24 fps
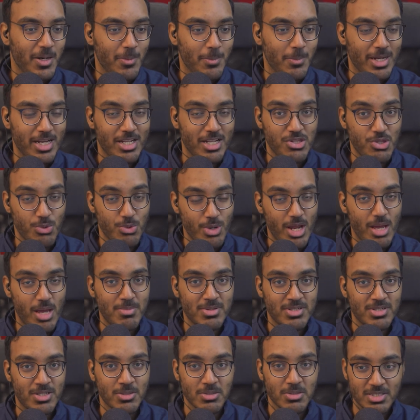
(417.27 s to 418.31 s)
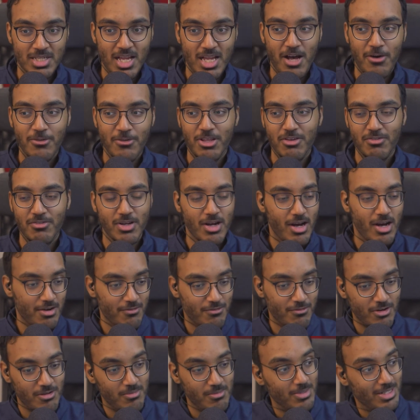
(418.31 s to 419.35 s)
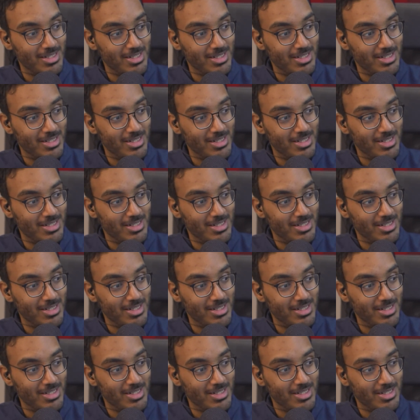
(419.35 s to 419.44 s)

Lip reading: In 3 episodes now, they've gone from